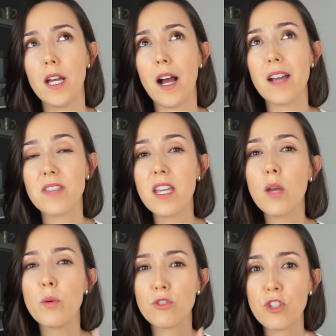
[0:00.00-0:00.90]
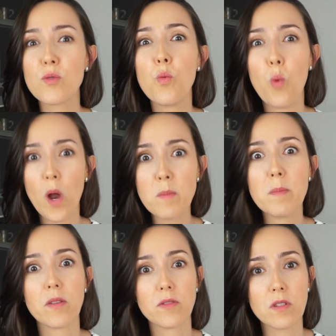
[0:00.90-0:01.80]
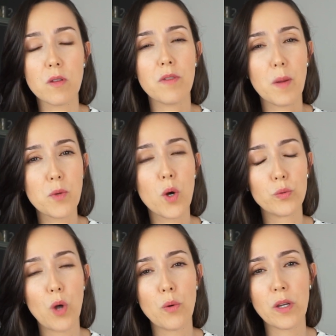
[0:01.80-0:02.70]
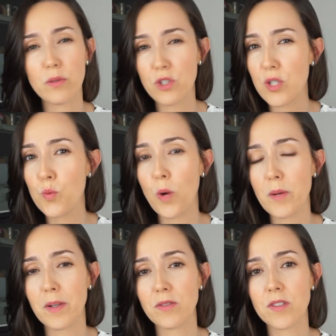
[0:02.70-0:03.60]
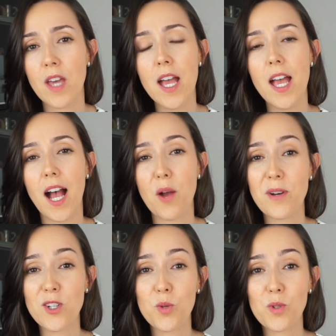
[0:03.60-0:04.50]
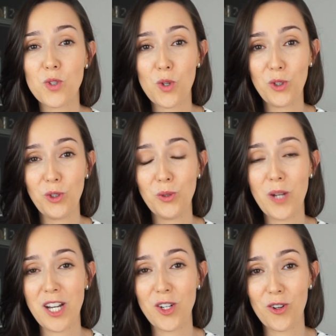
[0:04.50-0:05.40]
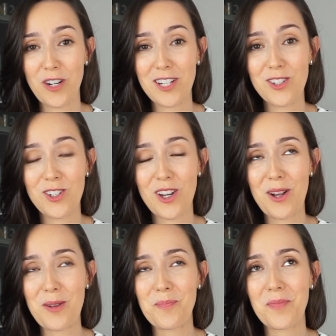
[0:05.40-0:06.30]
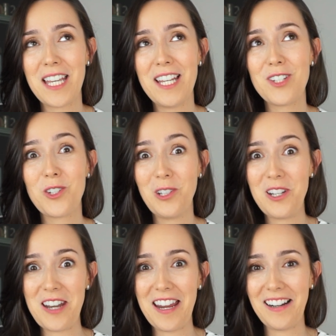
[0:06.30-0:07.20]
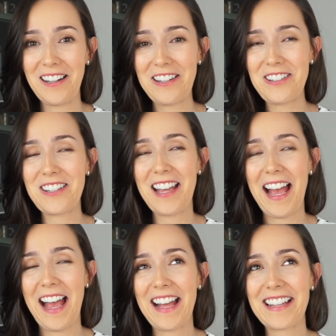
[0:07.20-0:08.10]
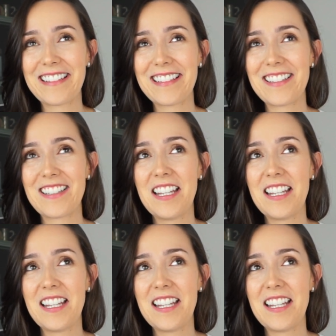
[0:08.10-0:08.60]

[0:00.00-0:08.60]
I think it was just 1 month, if I'm not wrong. It was just 1 month. I went to a school in Norwich to learn English, and